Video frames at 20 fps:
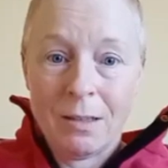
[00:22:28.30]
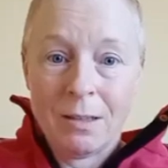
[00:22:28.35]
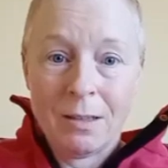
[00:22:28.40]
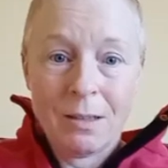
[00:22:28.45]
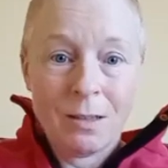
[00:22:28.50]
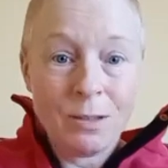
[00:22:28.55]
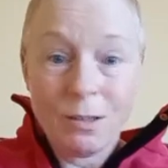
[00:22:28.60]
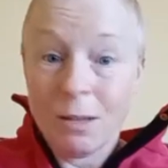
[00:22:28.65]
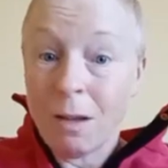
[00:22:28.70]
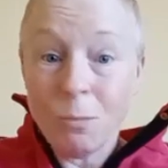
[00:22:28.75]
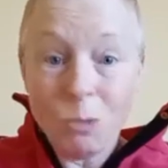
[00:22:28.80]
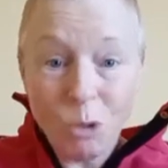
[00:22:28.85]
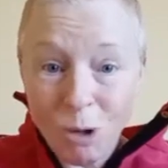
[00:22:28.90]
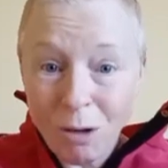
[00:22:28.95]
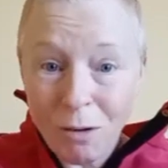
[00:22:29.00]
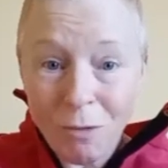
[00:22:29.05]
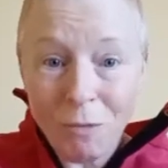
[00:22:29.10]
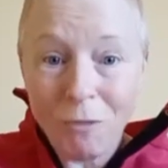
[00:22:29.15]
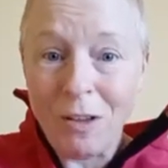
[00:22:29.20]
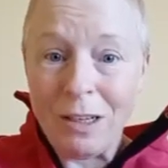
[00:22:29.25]
because I'm not
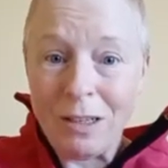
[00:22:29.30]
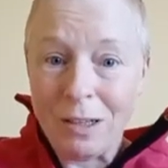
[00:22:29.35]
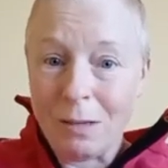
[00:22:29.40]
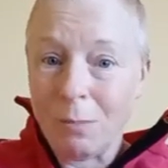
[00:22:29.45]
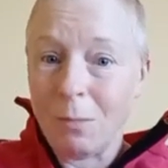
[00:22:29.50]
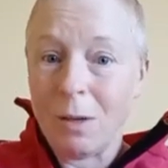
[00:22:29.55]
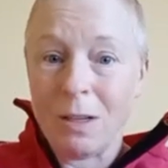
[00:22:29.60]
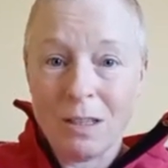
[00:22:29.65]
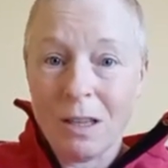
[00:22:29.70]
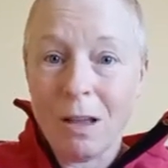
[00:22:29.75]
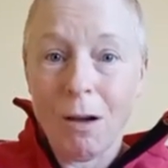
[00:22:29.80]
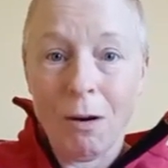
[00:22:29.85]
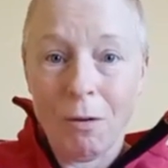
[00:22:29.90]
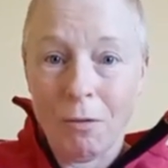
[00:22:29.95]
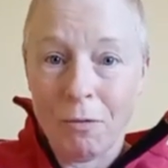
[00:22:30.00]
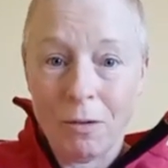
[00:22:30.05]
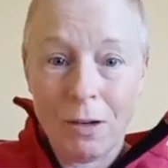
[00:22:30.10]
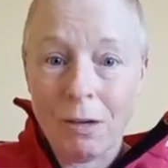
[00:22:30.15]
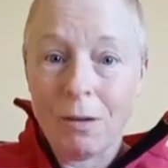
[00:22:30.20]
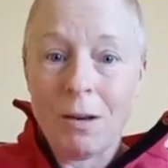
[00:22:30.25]
going to fund it myself.
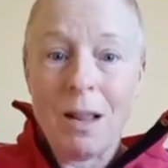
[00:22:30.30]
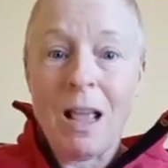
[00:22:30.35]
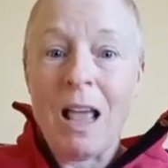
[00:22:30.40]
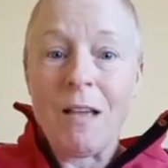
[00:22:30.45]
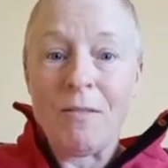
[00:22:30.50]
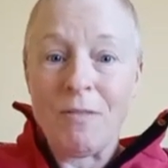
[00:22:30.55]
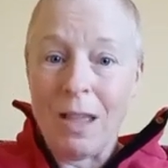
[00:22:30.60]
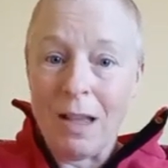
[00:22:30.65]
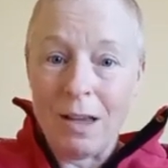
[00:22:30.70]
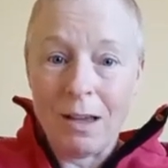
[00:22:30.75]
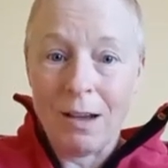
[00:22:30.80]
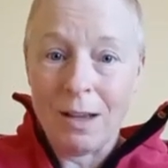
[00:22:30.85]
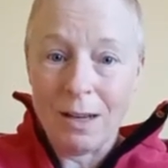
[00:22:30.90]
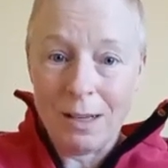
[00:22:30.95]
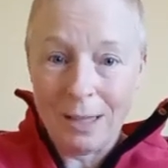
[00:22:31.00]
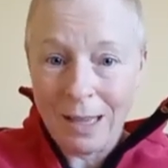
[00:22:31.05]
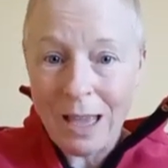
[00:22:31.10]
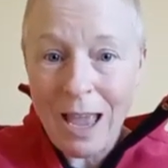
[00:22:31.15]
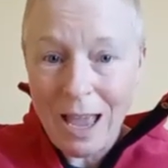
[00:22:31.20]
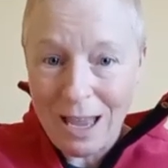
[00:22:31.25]
I don't have that kind
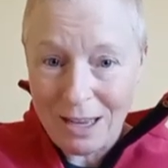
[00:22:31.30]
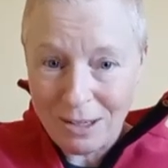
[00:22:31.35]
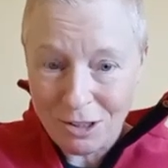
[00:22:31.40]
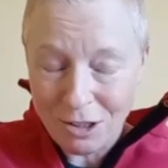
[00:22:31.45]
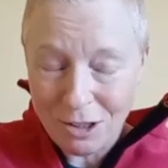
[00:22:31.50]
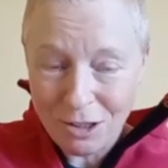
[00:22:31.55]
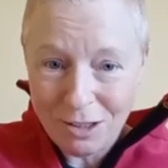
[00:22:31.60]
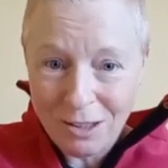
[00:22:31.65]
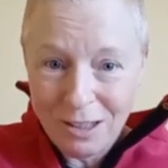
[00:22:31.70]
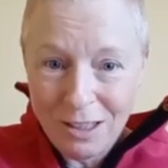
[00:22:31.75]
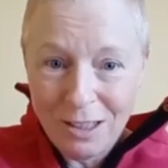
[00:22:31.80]
of cash.